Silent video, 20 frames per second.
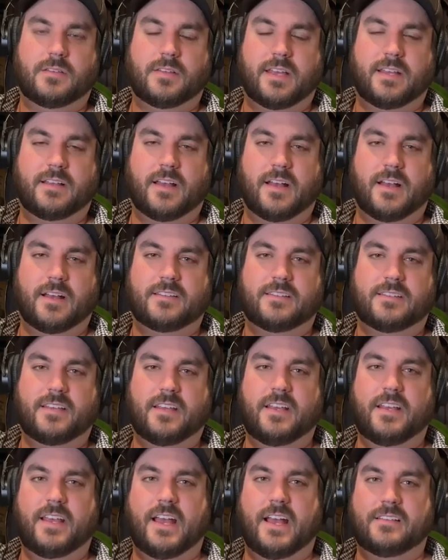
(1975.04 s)
like
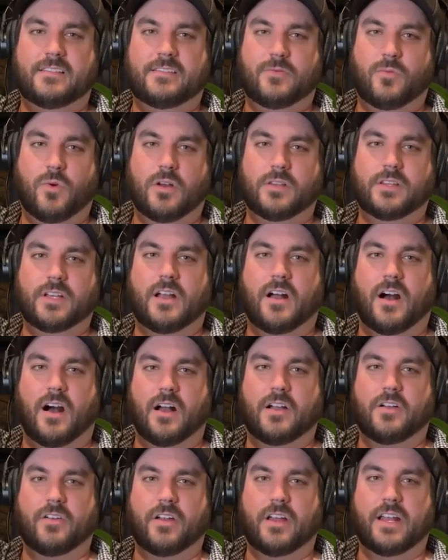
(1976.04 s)
CES, World of
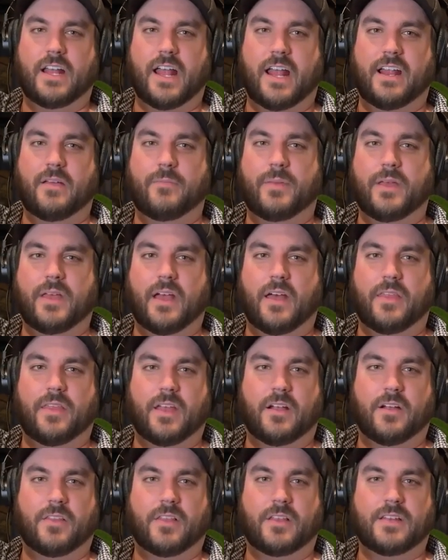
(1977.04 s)
Concrete, NAB, I
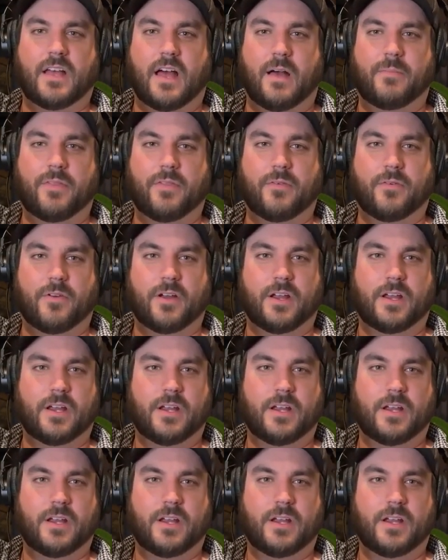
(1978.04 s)
think are the top three.